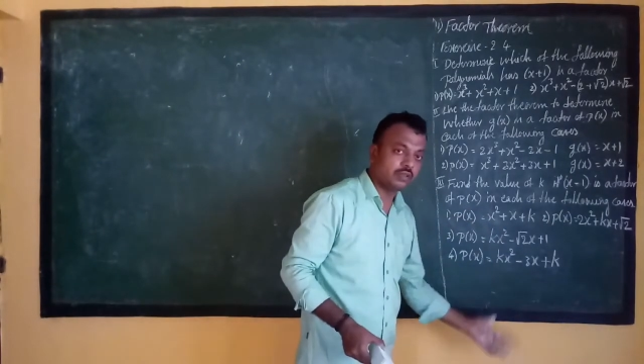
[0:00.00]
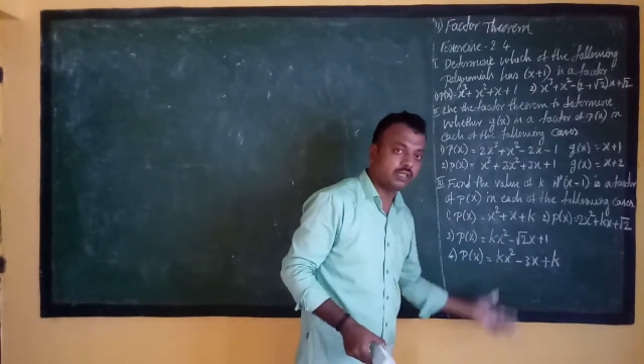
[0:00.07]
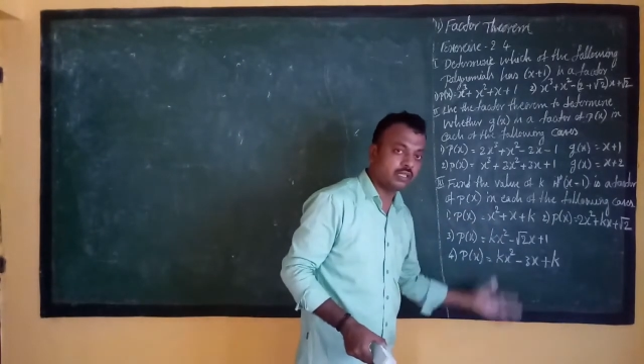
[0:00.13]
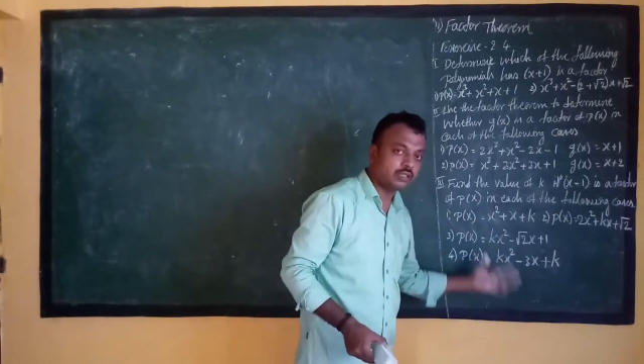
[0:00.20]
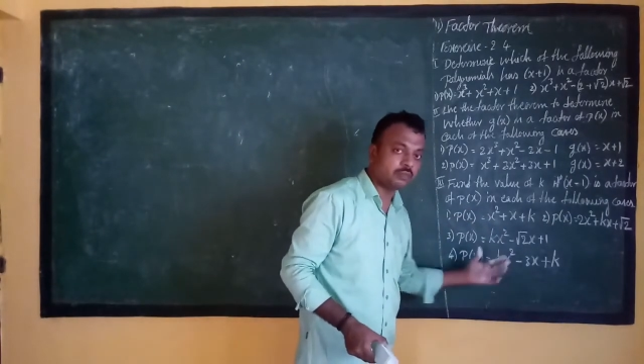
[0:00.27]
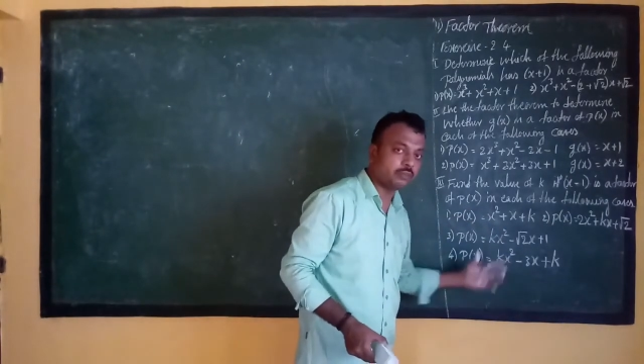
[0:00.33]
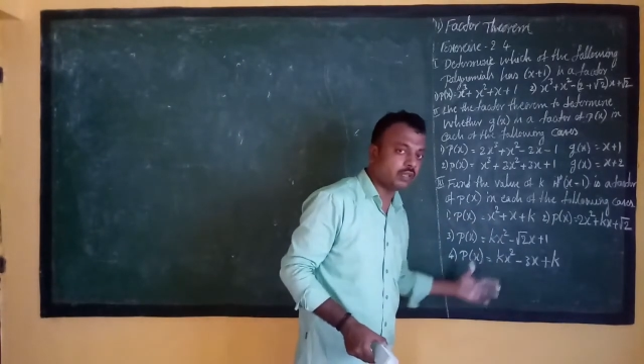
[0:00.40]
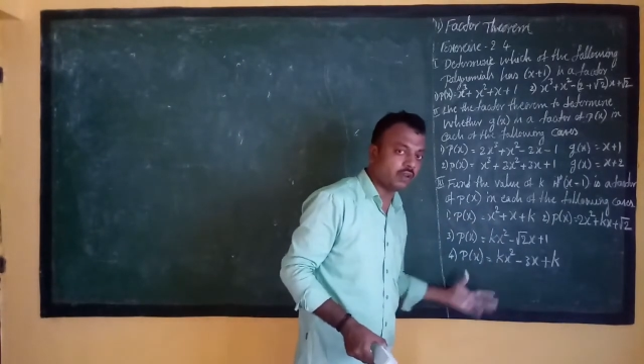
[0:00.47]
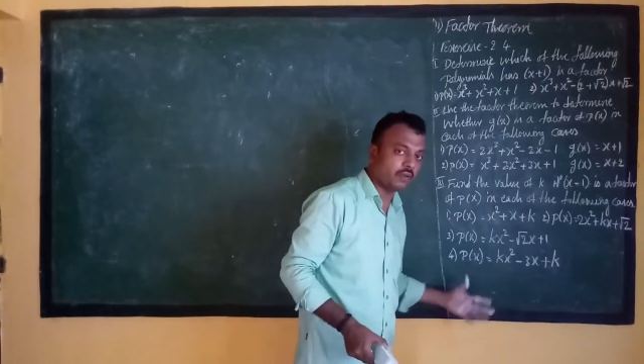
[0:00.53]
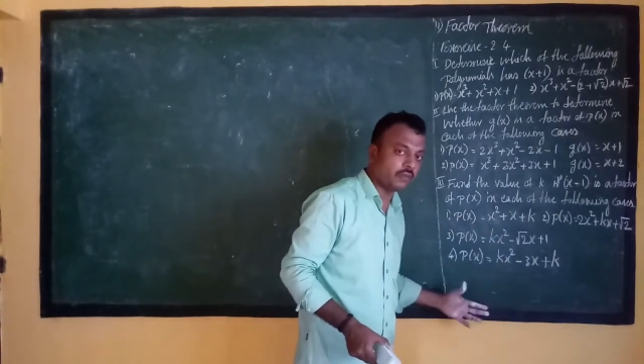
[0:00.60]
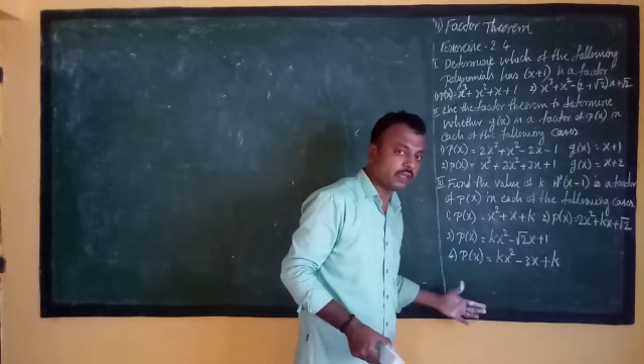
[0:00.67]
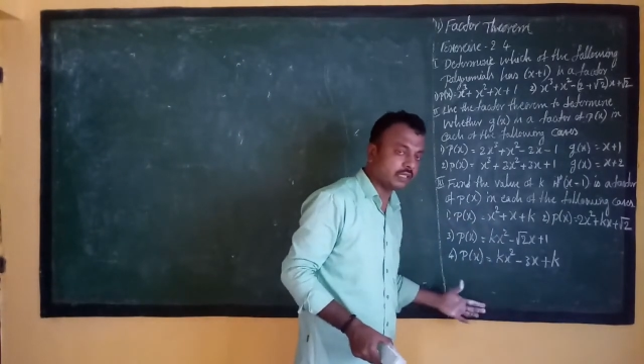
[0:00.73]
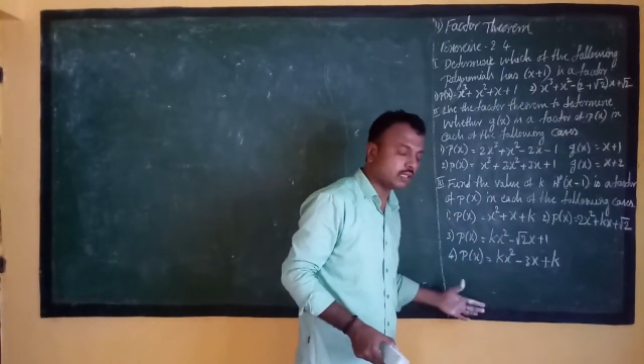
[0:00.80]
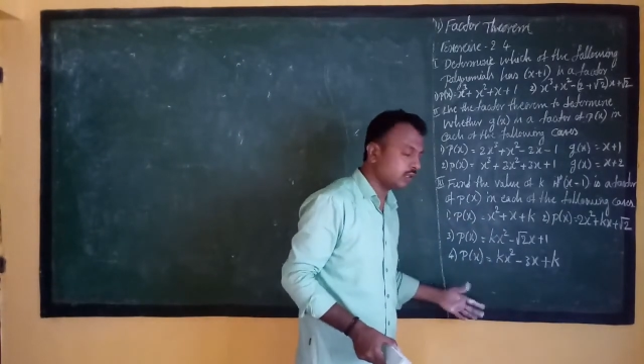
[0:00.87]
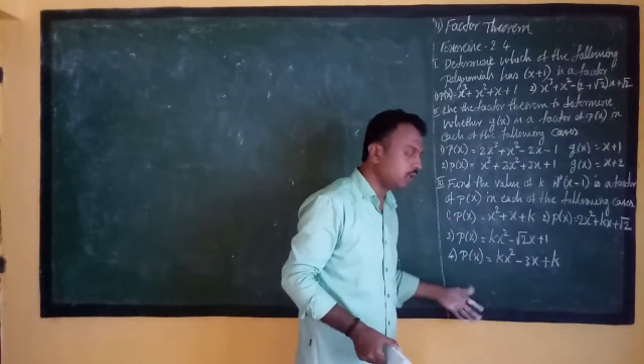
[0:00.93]
these P of
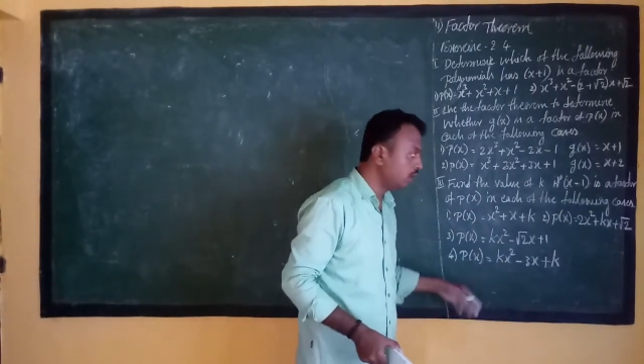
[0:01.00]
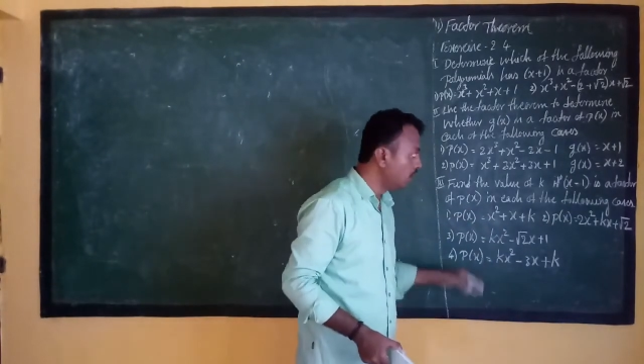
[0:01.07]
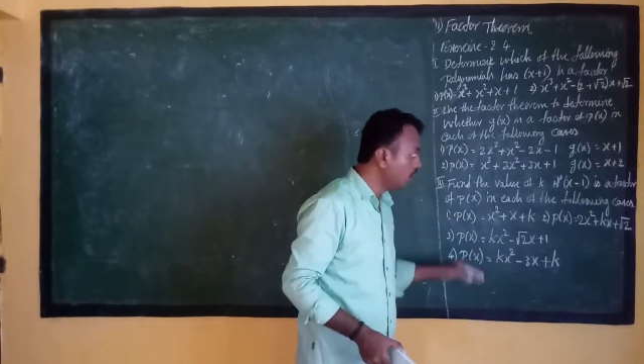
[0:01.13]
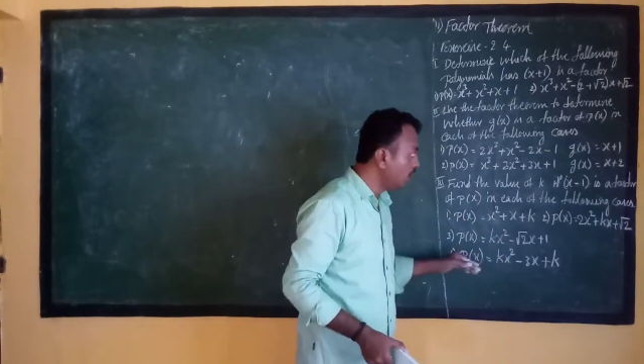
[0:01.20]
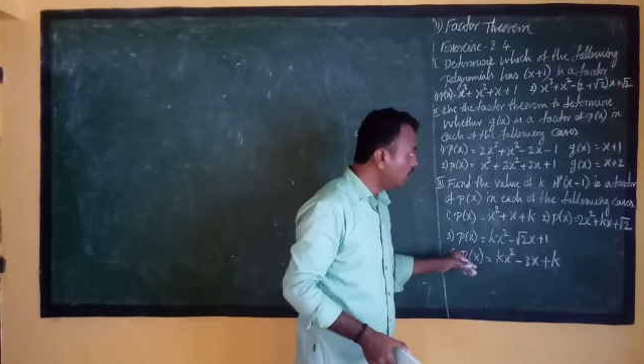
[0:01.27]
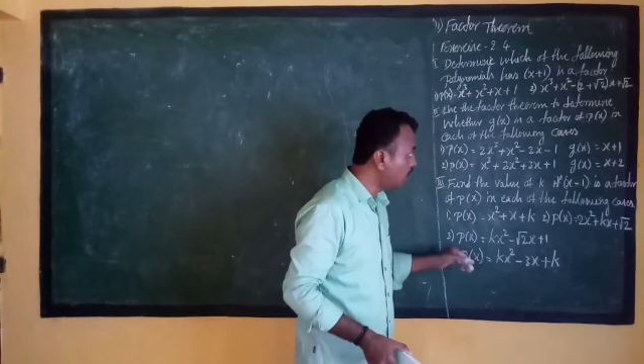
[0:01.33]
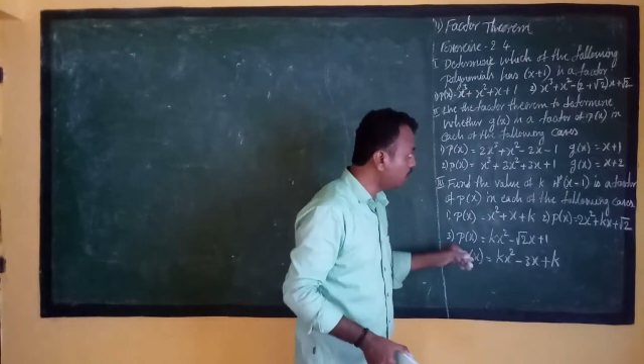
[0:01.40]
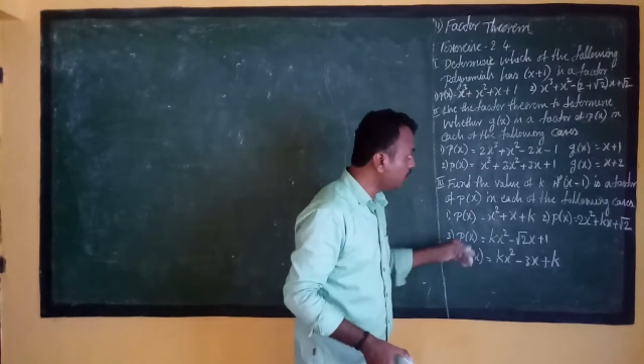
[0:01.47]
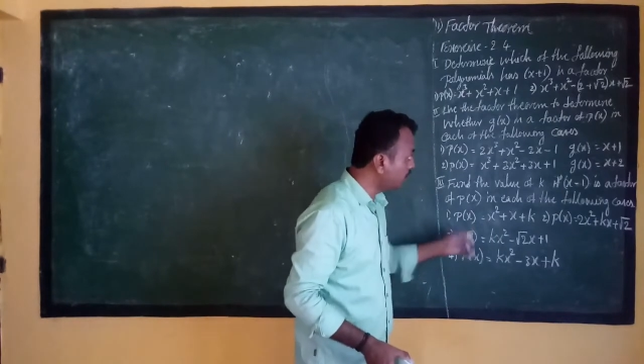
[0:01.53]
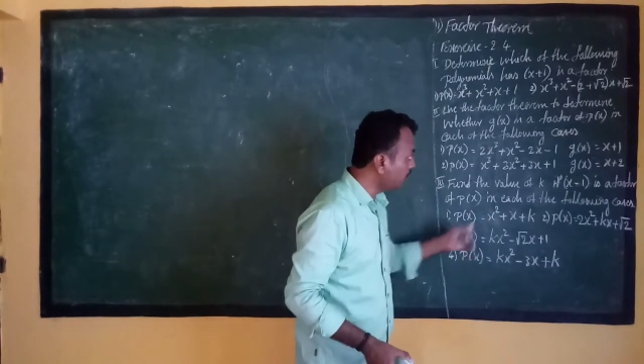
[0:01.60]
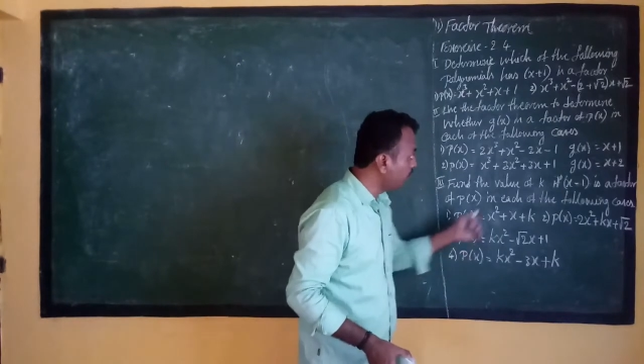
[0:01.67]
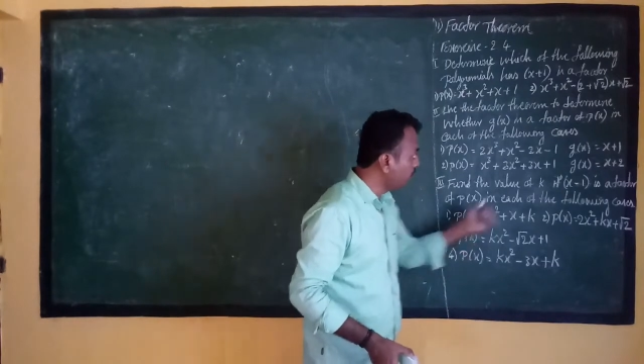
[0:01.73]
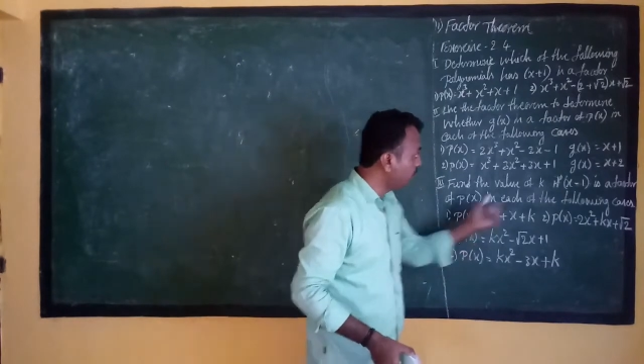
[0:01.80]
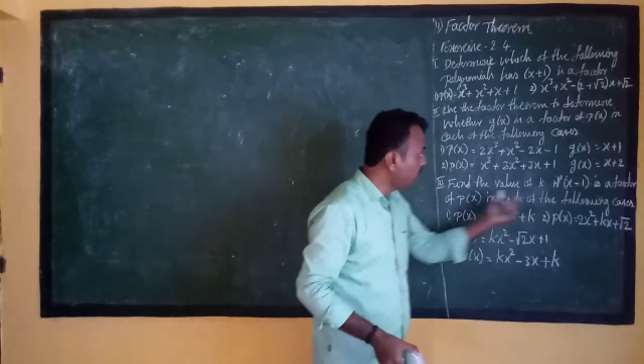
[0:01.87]
x. Okay.